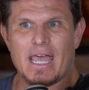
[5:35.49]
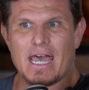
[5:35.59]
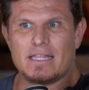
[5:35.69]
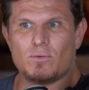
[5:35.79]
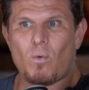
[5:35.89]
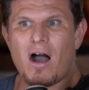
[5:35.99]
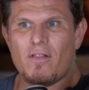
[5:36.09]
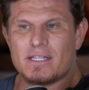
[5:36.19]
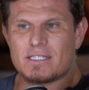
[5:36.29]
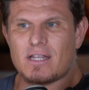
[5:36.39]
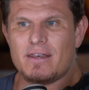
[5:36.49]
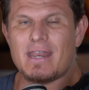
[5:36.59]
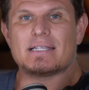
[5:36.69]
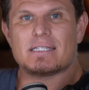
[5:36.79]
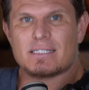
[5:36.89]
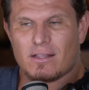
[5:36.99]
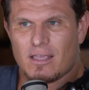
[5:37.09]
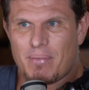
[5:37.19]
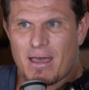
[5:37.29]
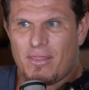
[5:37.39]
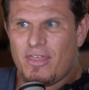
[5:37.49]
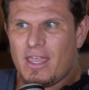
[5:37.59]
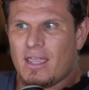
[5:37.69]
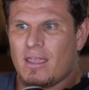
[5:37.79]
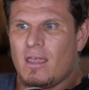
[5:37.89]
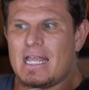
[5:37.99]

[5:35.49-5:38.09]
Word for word: And while that's not necessarily a bad thing,